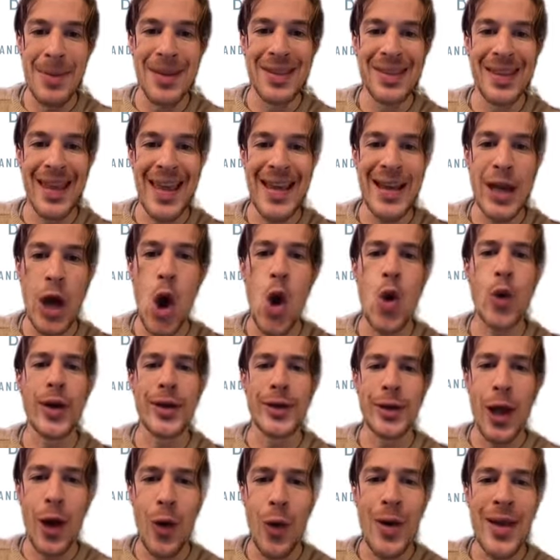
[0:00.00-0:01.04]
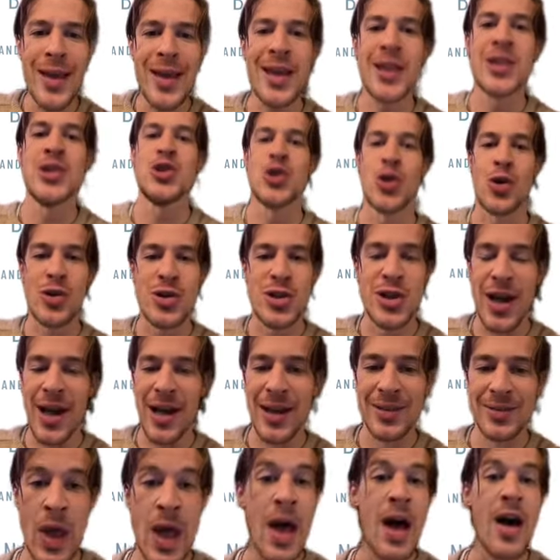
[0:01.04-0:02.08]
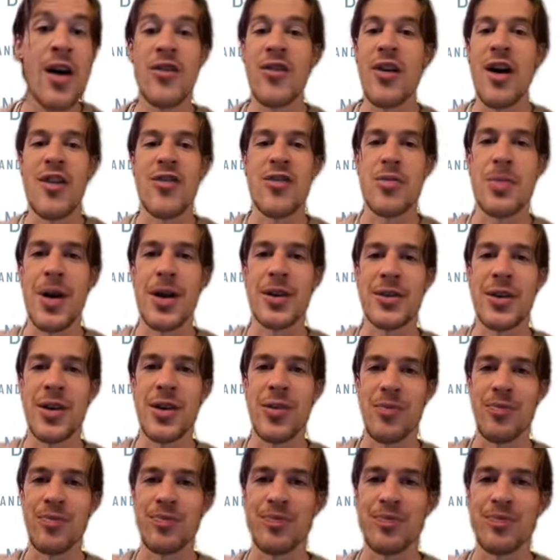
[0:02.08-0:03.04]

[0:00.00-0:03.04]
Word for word: in Lake Oconee, Georgia. Fall for part two.